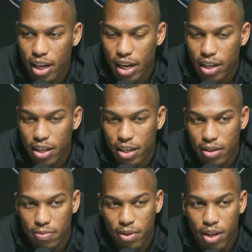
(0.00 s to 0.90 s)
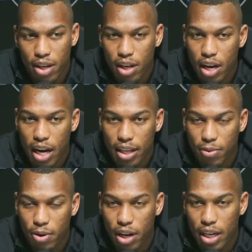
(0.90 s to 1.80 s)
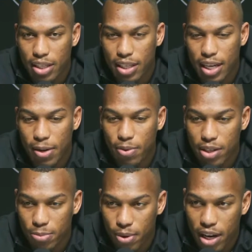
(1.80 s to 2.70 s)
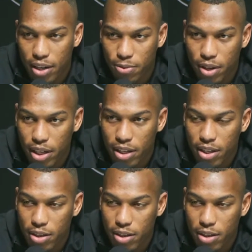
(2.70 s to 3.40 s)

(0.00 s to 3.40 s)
And I think we, as a team, we just bonded really,